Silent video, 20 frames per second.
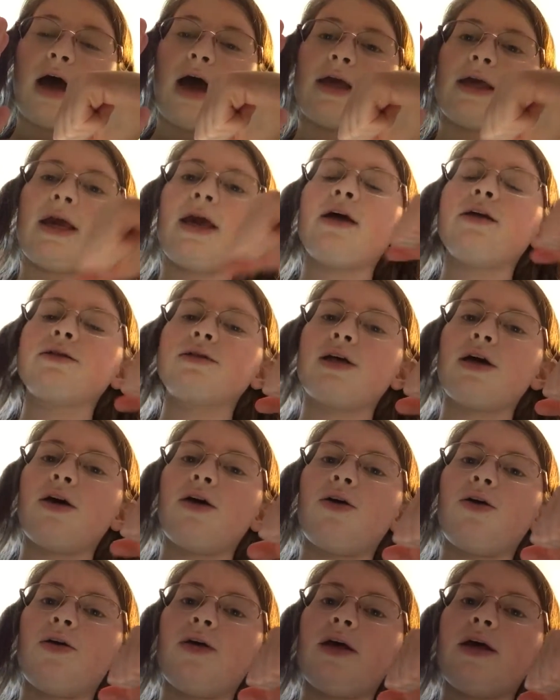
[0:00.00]
I can't
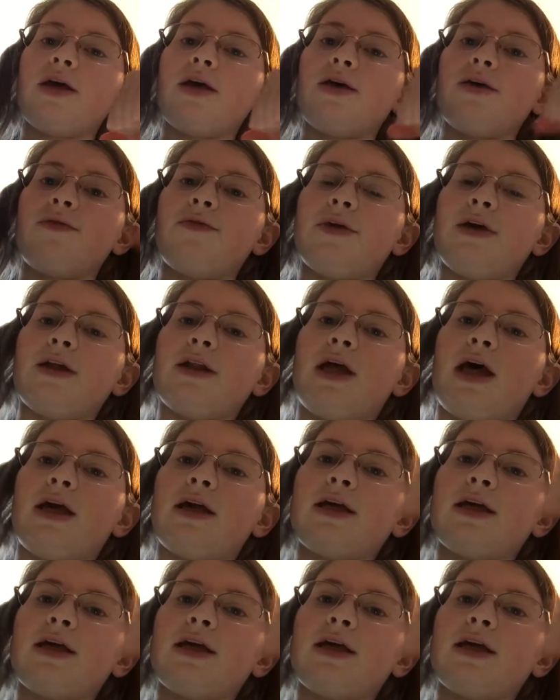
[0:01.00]
tell if it